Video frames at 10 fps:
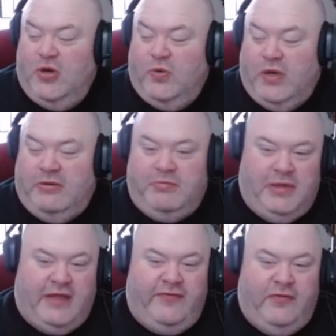what it'd
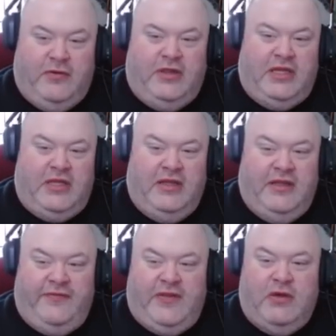be like for the
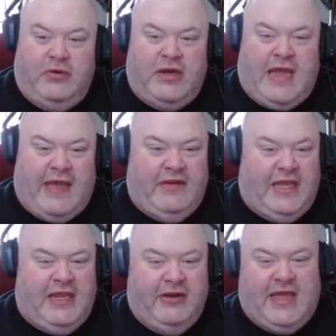uh, viewer having to
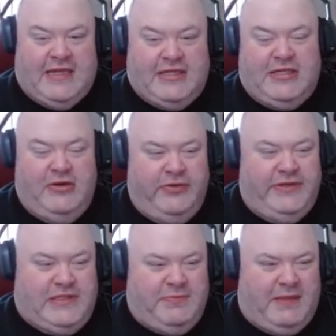hear that
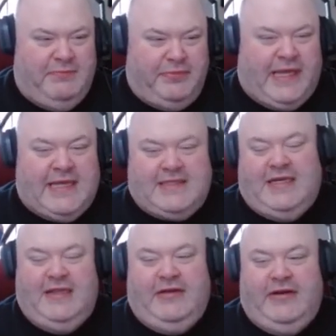noise being
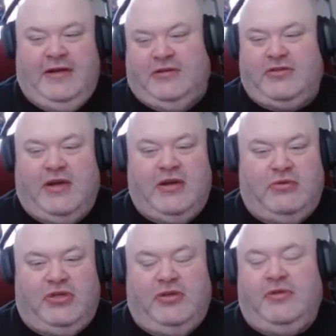blasted in their ear. So I
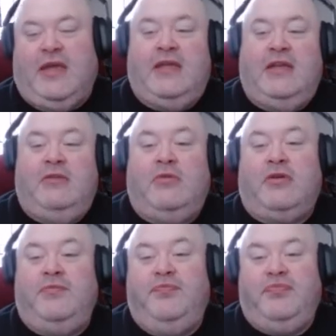don't do that
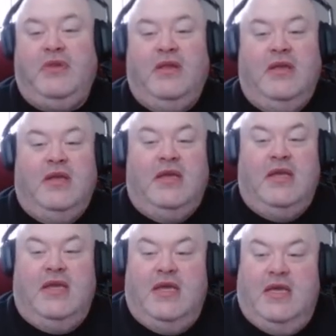anymore.
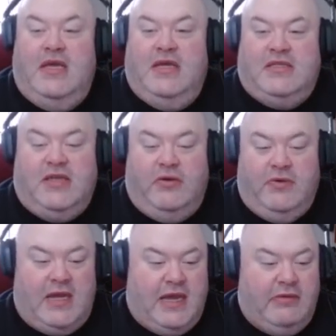So
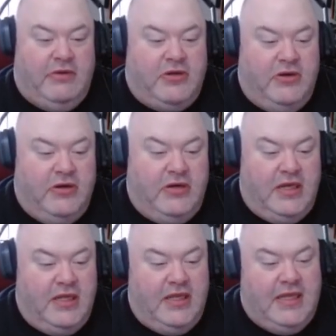when I return,
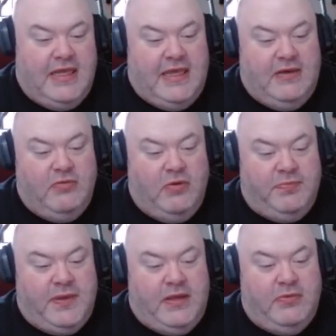it will
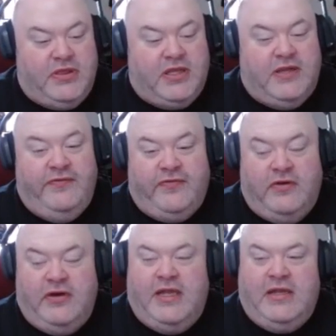be with
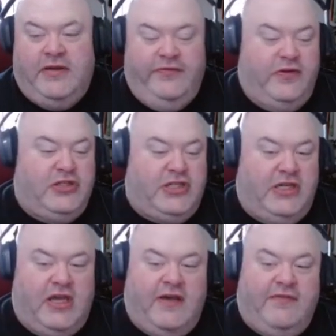converting
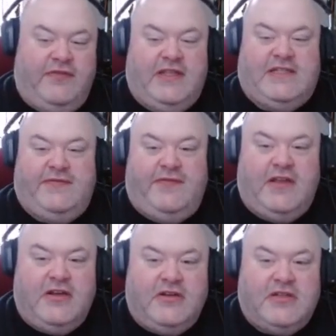conversion of these
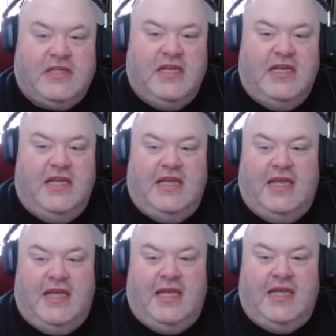figures,
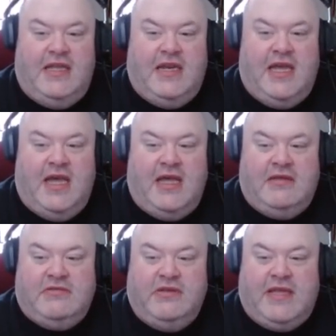And uh,
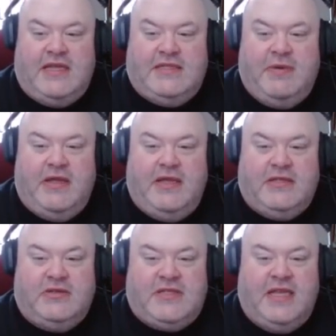so that's about it.
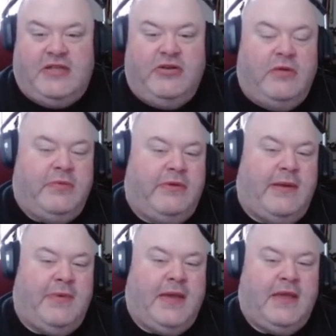So stay tuned. I'll be
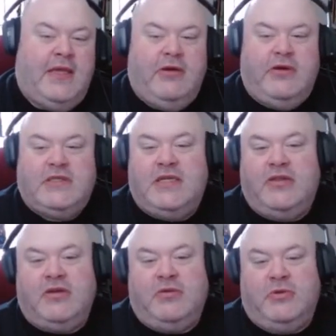right back. Here's
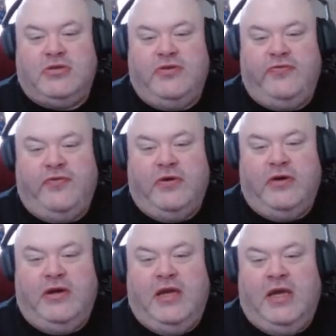another commercial
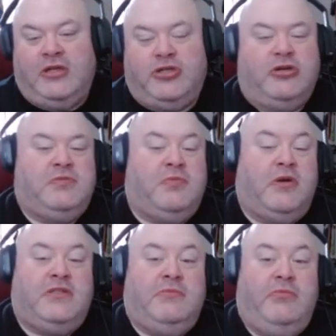for uh, Charles
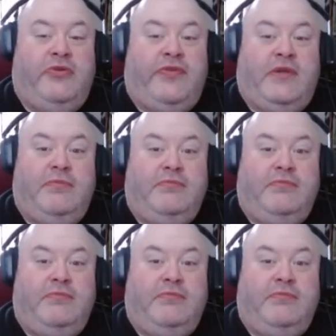Bronson movie.